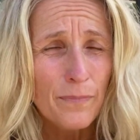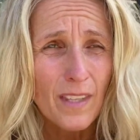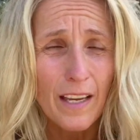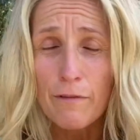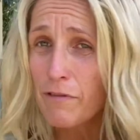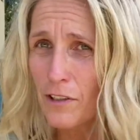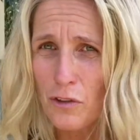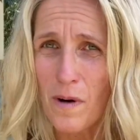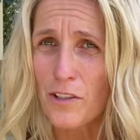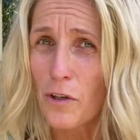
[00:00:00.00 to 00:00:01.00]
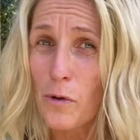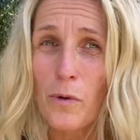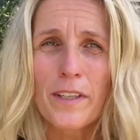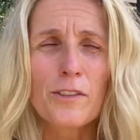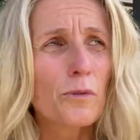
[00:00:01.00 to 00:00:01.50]
infrastructure
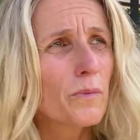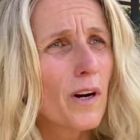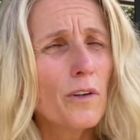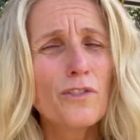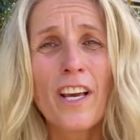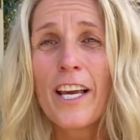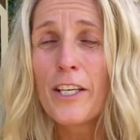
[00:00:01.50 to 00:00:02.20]
according to roads.